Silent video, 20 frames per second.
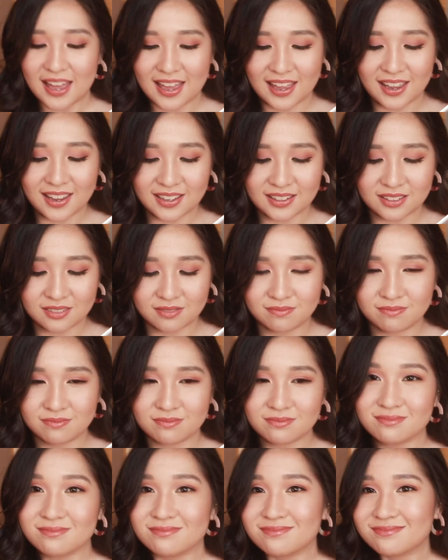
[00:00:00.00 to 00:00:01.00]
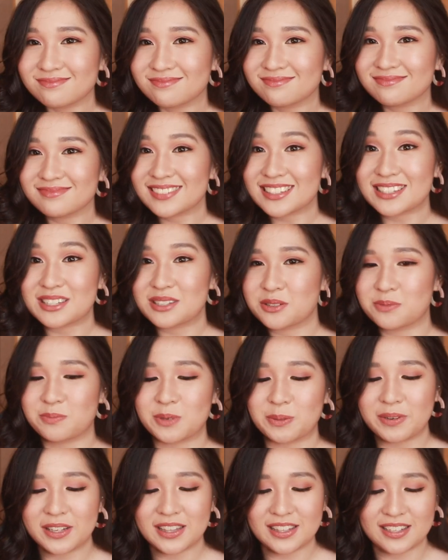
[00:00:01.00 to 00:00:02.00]
and it's
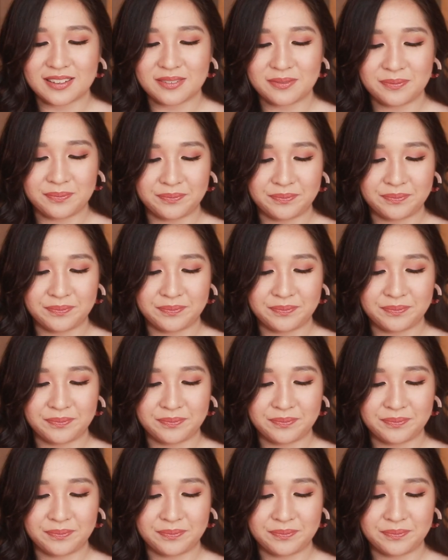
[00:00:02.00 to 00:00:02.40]
super pretty.